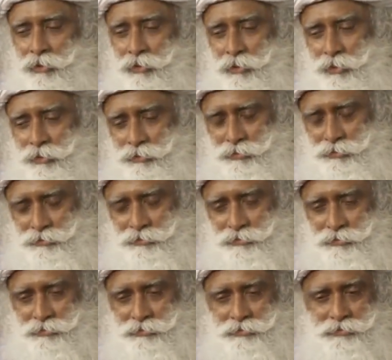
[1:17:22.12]
Oh,
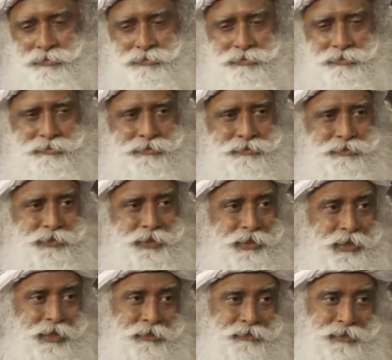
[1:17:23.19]
there are
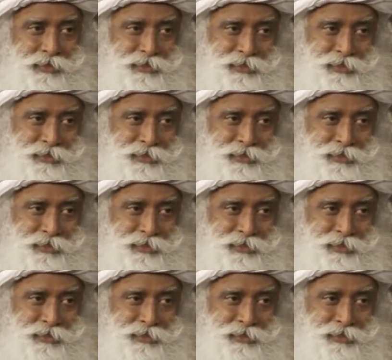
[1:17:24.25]
a lot of things.